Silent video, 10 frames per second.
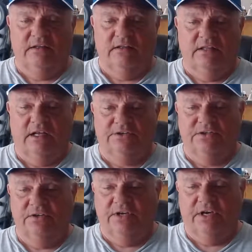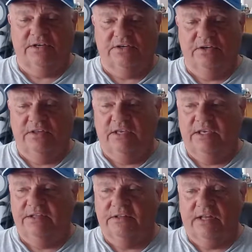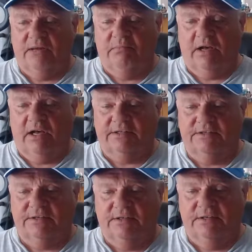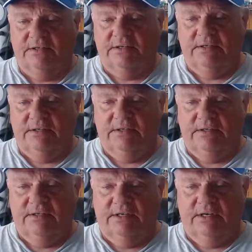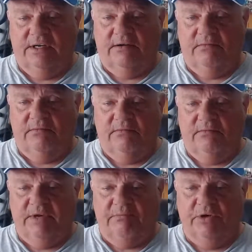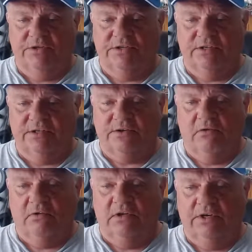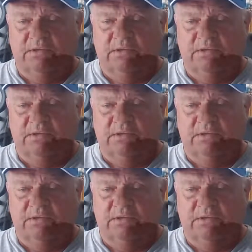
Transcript: I'll show you the kit that I bought at Motion. Let's go over and look at the